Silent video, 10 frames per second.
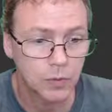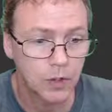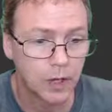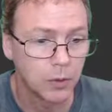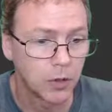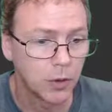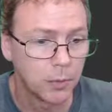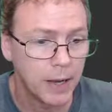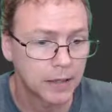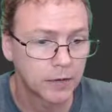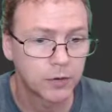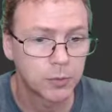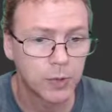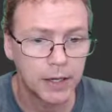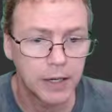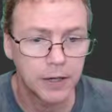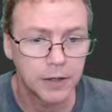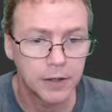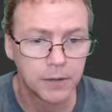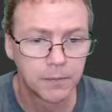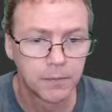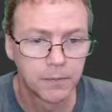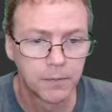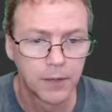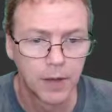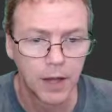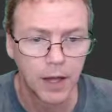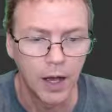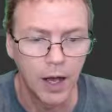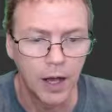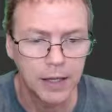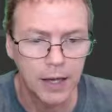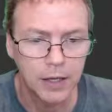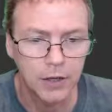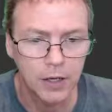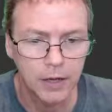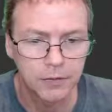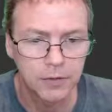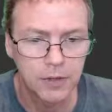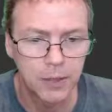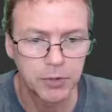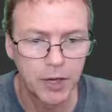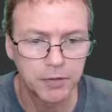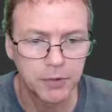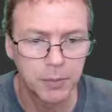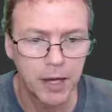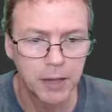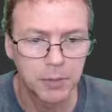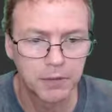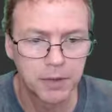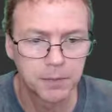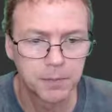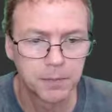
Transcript: Okay, we'll go back to the sprite editor. Ah, yeah, look, I've clipped off the bottom of it.